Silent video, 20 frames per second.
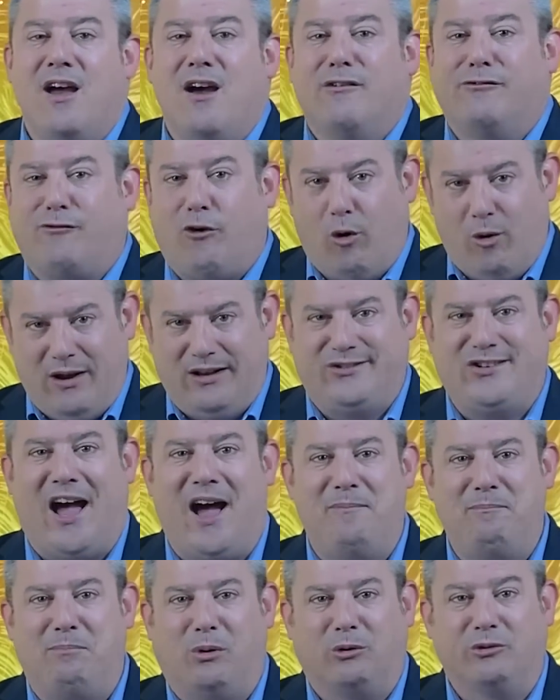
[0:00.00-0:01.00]
For
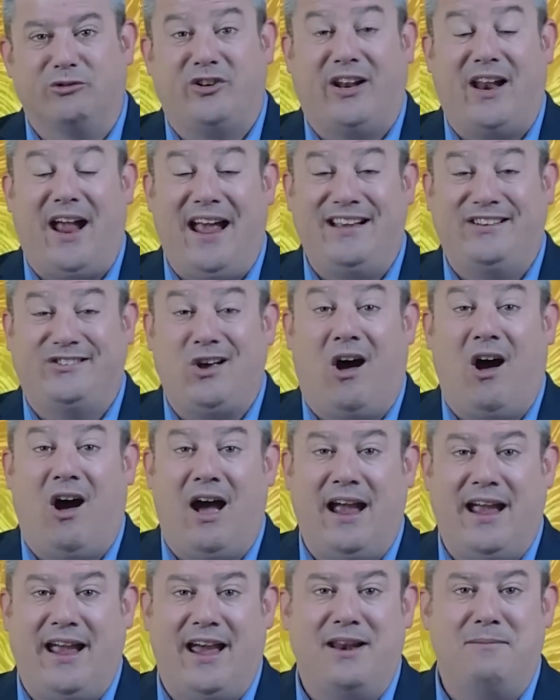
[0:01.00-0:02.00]
example, today's
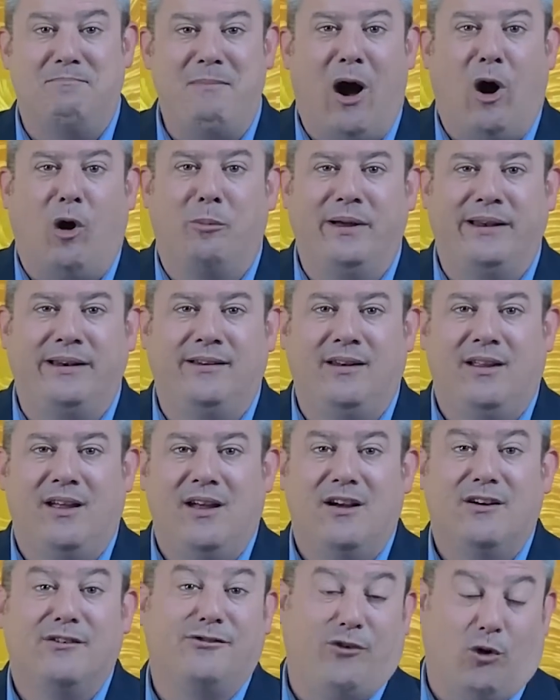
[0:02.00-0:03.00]
high in Melbourne,
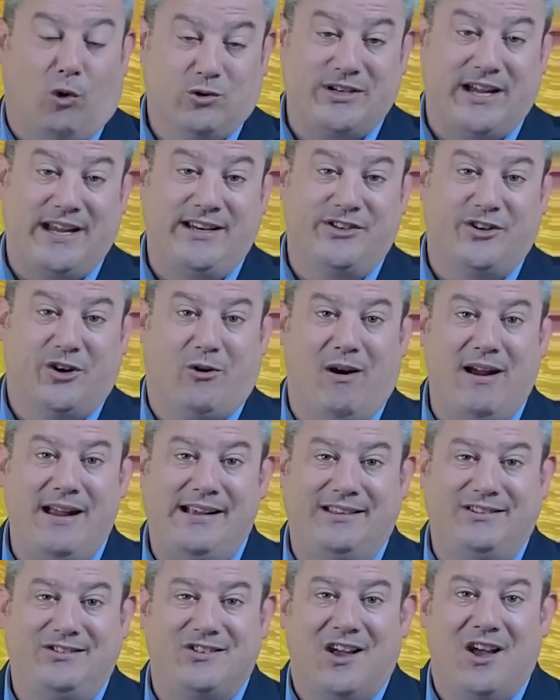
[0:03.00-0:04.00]
14
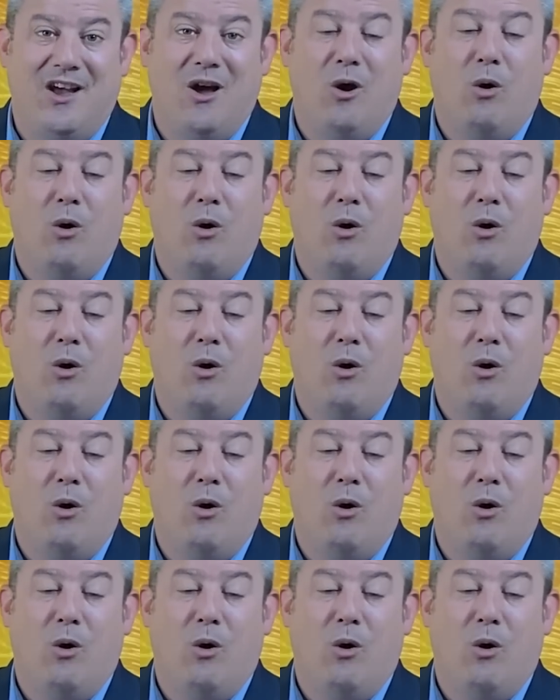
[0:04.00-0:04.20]
degrees.